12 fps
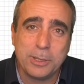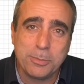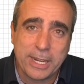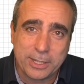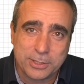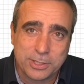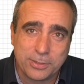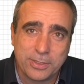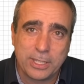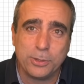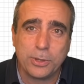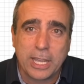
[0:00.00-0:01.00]
in Microsoft
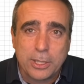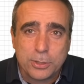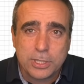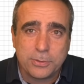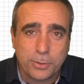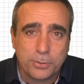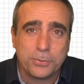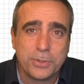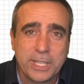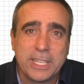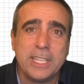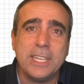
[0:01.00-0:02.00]
that you can use it for
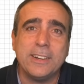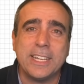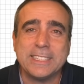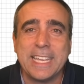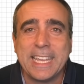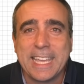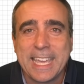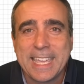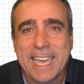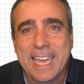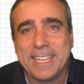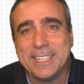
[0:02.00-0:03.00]
free here at
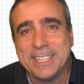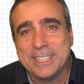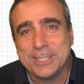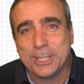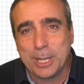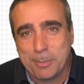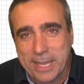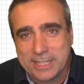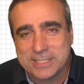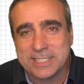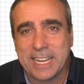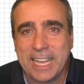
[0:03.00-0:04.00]

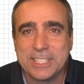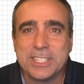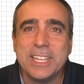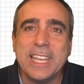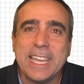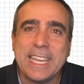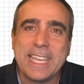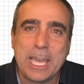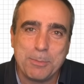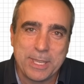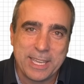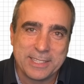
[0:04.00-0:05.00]

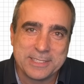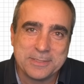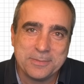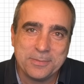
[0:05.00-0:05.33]
aka.ms/AIBS.